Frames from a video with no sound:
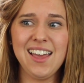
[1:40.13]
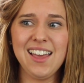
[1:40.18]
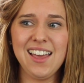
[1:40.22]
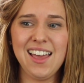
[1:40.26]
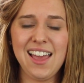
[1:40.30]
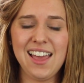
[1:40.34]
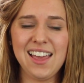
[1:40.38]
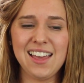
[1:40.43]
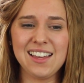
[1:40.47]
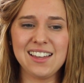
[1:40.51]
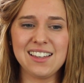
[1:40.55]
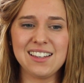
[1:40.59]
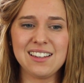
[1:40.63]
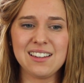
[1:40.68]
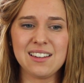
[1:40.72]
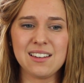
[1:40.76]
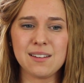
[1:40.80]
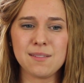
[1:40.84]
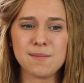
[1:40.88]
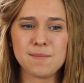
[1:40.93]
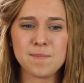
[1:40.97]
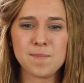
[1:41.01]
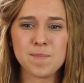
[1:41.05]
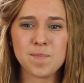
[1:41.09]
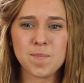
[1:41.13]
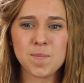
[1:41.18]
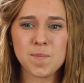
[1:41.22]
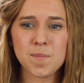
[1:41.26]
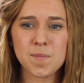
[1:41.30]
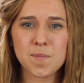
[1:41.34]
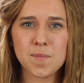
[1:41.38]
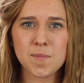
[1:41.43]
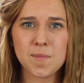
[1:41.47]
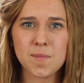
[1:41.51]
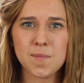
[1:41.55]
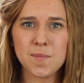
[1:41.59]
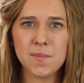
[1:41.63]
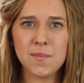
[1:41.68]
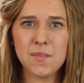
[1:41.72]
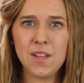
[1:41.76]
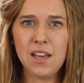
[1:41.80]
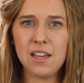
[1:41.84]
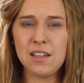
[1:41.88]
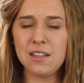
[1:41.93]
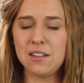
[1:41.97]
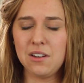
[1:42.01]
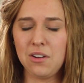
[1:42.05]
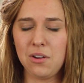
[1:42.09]
And
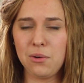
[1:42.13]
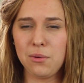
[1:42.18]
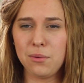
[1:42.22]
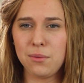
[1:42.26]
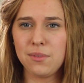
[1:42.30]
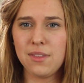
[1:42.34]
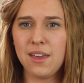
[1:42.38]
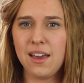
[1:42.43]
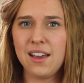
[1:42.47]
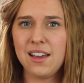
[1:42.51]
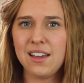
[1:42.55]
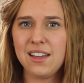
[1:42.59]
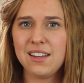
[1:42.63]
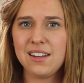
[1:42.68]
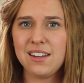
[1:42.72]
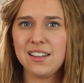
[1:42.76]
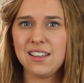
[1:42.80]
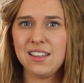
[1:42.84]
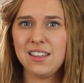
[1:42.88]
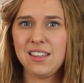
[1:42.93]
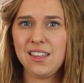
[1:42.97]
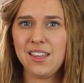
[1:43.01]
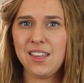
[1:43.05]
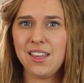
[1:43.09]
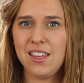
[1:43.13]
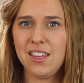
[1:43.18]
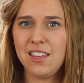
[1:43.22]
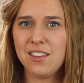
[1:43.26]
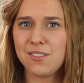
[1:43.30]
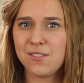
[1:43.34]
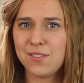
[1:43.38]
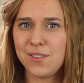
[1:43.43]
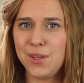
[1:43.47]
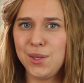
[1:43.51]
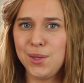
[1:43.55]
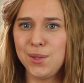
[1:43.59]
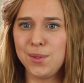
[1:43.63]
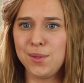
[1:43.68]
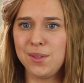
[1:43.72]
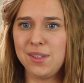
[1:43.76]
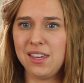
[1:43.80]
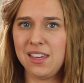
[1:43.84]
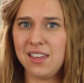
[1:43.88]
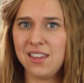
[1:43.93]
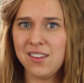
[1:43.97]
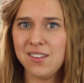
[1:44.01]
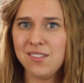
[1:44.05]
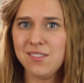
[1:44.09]
I know that if you
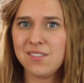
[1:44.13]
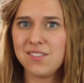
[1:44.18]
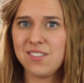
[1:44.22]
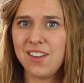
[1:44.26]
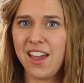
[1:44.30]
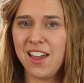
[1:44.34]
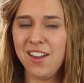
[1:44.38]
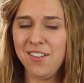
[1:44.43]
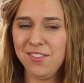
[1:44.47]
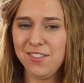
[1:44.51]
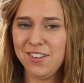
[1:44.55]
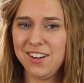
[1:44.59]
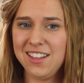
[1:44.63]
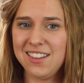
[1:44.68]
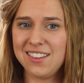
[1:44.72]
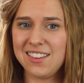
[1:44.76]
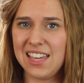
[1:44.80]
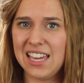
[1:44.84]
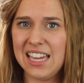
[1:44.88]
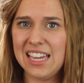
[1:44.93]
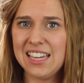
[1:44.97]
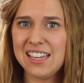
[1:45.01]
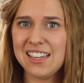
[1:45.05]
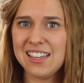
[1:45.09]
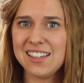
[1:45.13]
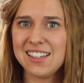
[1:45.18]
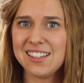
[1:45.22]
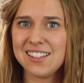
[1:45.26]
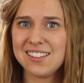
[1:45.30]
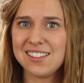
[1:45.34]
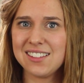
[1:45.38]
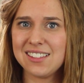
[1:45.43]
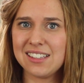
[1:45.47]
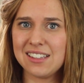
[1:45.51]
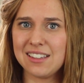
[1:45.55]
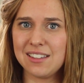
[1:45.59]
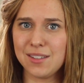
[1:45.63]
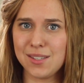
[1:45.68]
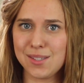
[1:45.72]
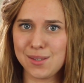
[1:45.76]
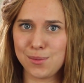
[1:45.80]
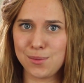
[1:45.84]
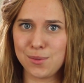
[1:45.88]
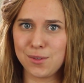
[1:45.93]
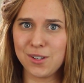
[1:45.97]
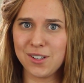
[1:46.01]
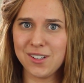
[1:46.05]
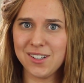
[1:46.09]
give everything to
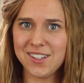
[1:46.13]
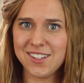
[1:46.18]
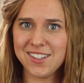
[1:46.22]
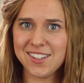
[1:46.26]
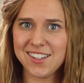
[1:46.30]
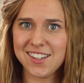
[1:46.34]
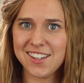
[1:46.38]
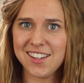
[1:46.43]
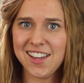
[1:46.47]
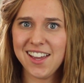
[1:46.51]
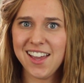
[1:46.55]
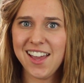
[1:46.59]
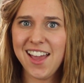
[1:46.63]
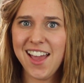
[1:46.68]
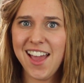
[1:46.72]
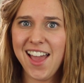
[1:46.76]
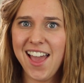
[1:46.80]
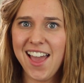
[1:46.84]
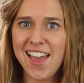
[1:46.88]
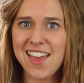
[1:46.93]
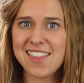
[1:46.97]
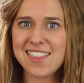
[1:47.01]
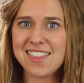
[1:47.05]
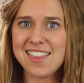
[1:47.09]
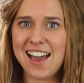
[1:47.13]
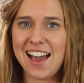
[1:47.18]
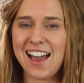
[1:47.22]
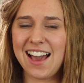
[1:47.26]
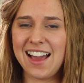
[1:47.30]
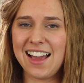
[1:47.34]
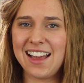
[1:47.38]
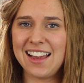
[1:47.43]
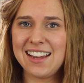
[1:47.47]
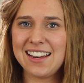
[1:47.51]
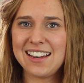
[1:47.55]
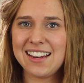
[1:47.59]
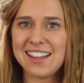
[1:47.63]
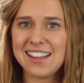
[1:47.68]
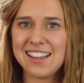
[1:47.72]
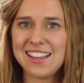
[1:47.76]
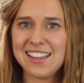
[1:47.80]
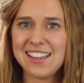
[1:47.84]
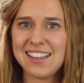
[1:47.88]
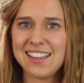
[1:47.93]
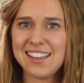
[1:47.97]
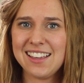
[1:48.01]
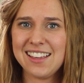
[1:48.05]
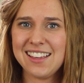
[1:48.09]
this work, that
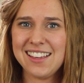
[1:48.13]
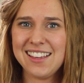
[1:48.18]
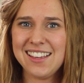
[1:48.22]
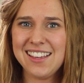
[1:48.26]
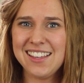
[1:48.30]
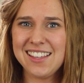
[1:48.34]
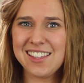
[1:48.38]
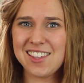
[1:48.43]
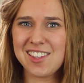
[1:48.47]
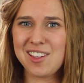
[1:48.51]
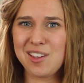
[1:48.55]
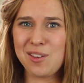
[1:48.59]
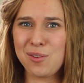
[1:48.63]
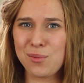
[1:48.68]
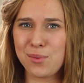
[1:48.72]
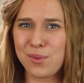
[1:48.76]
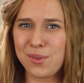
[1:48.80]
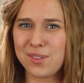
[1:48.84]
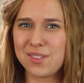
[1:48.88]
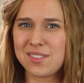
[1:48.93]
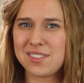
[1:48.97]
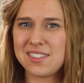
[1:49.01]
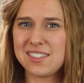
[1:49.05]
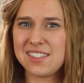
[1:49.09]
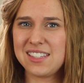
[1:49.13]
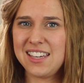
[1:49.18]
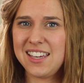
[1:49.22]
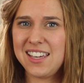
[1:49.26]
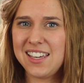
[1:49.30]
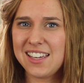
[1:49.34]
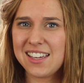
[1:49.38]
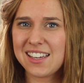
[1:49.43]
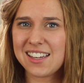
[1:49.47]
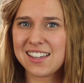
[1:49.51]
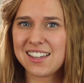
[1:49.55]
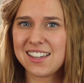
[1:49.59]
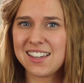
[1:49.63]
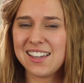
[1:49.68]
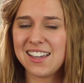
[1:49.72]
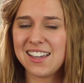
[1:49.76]
you will see